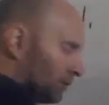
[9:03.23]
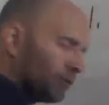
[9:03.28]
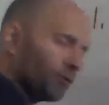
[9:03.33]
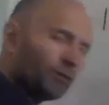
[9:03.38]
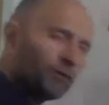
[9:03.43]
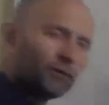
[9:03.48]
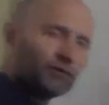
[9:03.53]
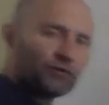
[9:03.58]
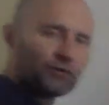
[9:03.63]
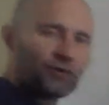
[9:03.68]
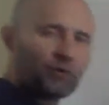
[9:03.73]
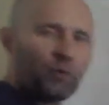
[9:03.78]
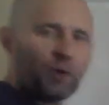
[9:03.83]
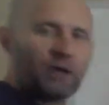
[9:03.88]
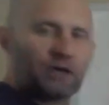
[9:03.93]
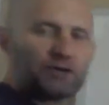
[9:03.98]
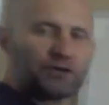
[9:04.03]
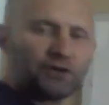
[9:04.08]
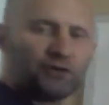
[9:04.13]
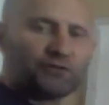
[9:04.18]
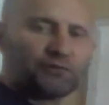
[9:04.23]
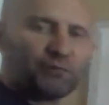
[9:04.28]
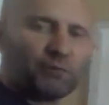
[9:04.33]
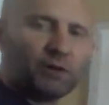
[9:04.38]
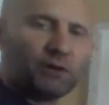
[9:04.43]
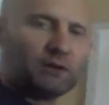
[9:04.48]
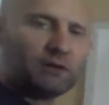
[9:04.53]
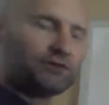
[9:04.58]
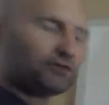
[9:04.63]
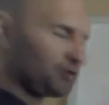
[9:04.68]
So this equation is
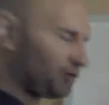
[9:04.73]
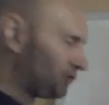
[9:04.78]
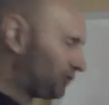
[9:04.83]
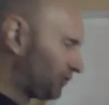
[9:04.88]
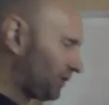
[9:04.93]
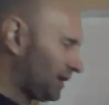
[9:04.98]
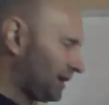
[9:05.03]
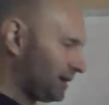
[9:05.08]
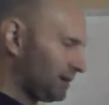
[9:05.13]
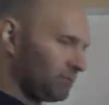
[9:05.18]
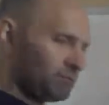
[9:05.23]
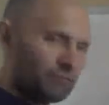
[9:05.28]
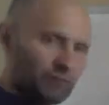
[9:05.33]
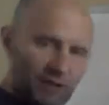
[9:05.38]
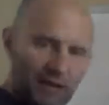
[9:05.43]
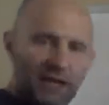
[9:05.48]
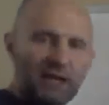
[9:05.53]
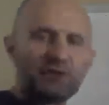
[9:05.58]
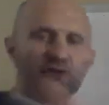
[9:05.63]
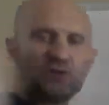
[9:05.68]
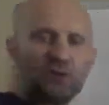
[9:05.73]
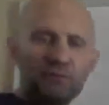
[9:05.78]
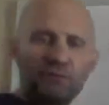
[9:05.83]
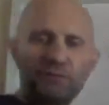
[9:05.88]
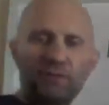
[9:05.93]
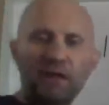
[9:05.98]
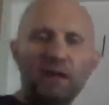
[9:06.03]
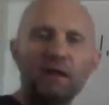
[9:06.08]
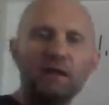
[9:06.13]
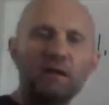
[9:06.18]
really just saying tangent
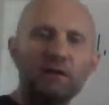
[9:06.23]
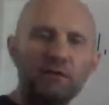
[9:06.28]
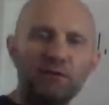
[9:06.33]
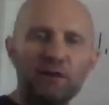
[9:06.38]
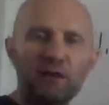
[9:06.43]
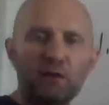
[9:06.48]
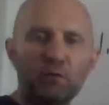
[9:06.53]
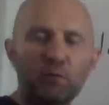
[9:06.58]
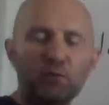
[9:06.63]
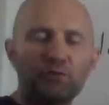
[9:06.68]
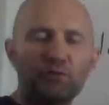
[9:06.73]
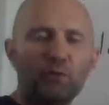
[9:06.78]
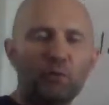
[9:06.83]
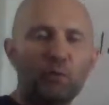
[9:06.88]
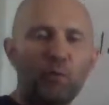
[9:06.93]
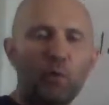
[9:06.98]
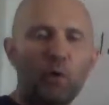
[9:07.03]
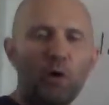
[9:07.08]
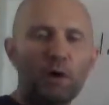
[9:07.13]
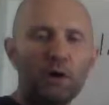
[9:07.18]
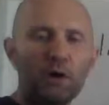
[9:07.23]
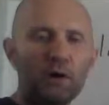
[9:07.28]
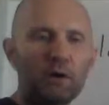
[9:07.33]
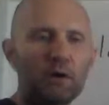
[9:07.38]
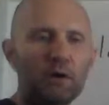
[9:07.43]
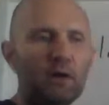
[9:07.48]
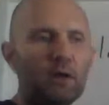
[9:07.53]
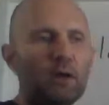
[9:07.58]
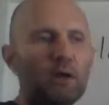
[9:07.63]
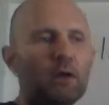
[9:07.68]
of theta is equal to
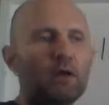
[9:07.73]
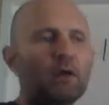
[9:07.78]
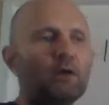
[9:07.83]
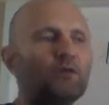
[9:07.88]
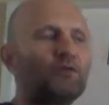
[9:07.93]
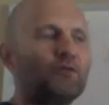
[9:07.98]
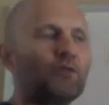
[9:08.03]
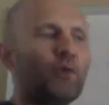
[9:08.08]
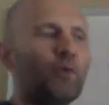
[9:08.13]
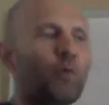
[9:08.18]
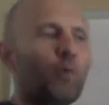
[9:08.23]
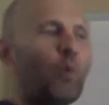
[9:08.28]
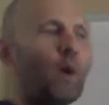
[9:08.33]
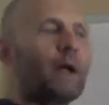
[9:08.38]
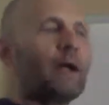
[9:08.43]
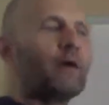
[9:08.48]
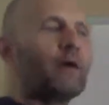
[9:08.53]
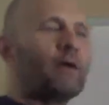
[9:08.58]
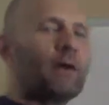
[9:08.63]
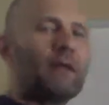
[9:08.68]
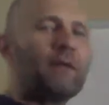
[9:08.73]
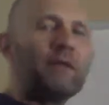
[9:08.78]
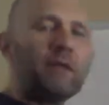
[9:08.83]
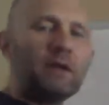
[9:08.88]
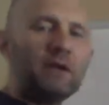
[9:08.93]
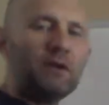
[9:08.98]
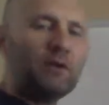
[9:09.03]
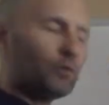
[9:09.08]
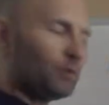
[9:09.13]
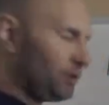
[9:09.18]
1. So where on
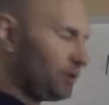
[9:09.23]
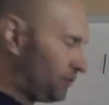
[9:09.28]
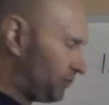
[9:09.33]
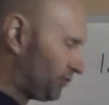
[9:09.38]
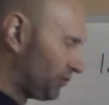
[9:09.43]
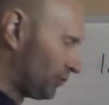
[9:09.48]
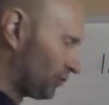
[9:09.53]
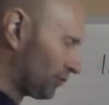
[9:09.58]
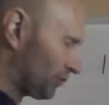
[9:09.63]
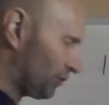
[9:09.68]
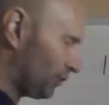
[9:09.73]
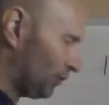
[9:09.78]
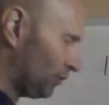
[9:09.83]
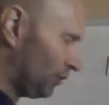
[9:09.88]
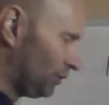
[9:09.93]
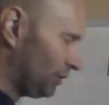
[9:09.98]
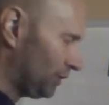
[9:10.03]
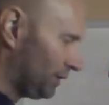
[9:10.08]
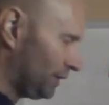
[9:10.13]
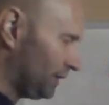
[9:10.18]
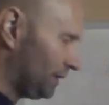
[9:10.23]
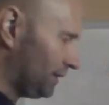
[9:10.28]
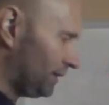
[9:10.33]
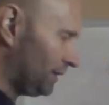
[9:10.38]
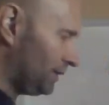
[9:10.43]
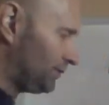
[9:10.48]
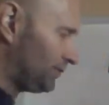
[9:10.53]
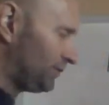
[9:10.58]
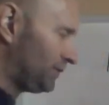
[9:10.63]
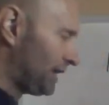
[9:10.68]
the unit circle
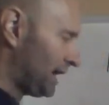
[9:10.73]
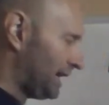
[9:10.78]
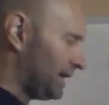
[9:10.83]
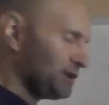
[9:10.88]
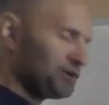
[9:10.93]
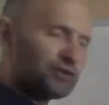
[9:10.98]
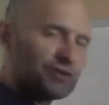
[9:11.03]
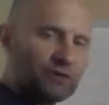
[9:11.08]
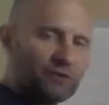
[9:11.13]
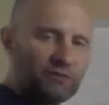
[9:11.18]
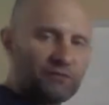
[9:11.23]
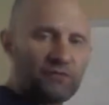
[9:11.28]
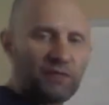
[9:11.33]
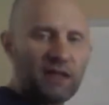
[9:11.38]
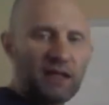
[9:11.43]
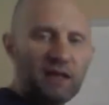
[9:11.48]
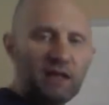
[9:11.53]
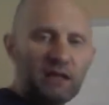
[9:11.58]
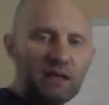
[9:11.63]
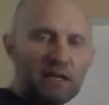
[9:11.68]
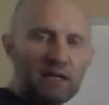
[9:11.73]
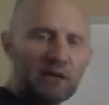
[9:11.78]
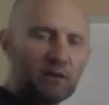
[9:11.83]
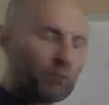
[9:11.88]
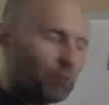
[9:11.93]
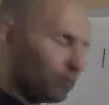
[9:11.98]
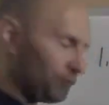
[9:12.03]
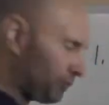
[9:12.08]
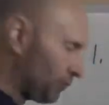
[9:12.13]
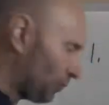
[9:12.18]
is tangent of theta
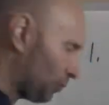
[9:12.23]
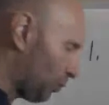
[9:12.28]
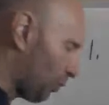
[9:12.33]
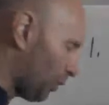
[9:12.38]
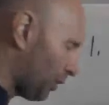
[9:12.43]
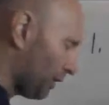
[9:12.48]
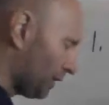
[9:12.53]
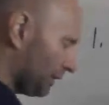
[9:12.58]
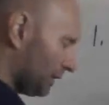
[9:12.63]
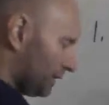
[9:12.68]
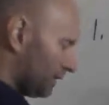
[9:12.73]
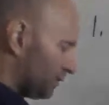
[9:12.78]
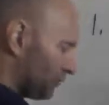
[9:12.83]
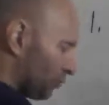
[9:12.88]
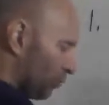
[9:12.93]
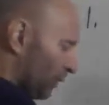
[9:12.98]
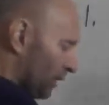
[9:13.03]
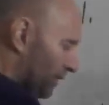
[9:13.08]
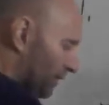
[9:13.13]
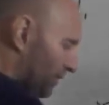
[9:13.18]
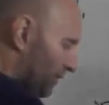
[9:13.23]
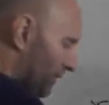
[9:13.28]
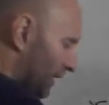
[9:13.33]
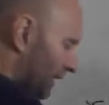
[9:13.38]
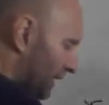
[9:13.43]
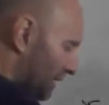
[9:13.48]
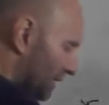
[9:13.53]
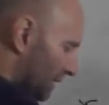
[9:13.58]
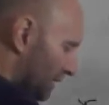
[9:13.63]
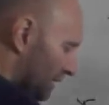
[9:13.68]
equal to 1? It's when
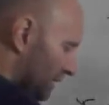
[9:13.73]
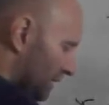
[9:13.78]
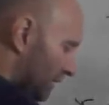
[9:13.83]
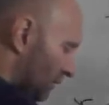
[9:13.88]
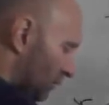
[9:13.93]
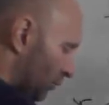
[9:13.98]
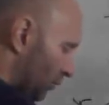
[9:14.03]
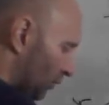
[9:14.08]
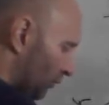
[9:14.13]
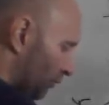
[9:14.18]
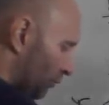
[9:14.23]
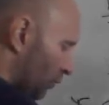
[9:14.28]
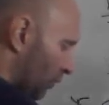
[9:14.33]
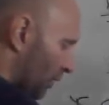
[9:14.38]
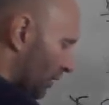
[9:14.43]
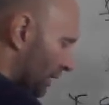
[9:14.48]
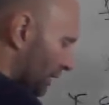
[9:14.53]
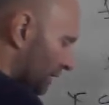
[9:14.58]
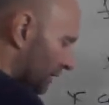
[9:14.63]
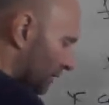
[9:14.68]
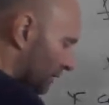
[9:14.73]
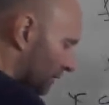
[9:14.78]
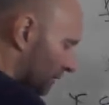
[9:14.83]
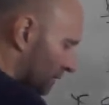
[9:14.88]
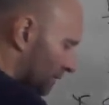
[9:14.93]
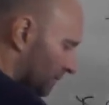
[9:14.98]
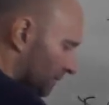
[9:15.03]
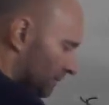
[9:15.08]
theta equals what?